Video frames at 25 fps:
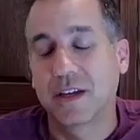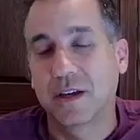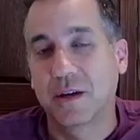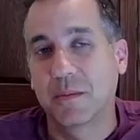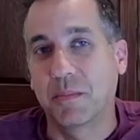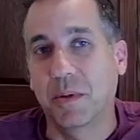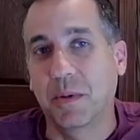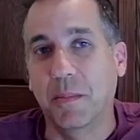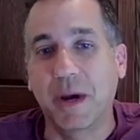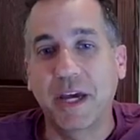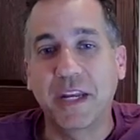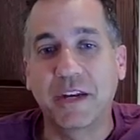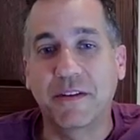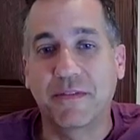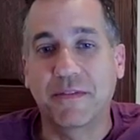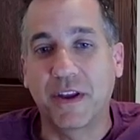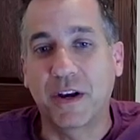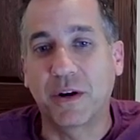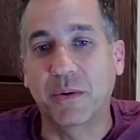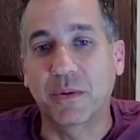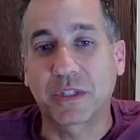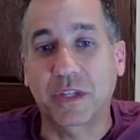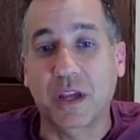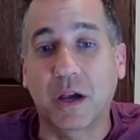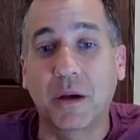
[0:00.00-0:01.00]
but my defender
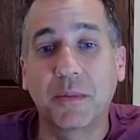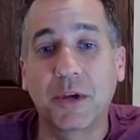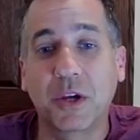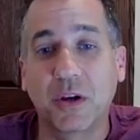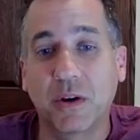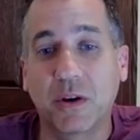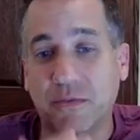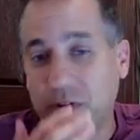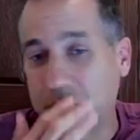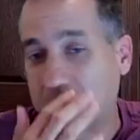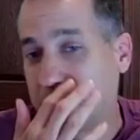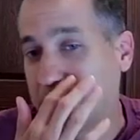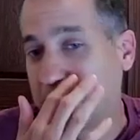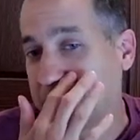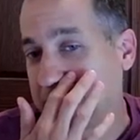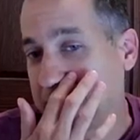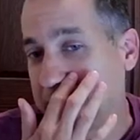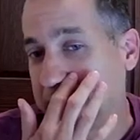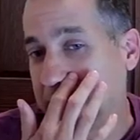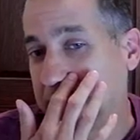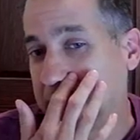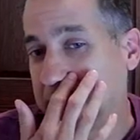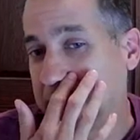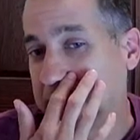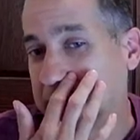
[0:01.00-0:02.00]
was coming over
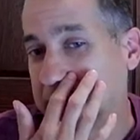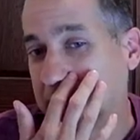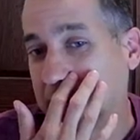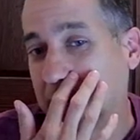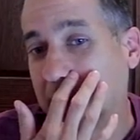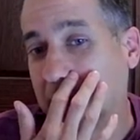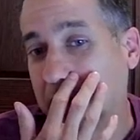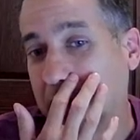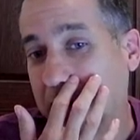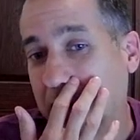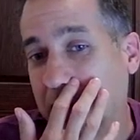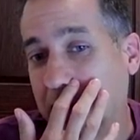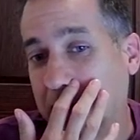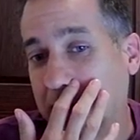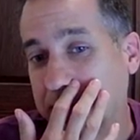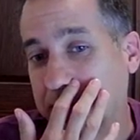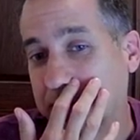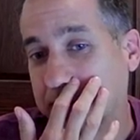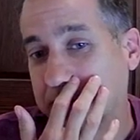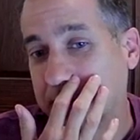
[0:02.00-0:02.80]
quickly to cut it off.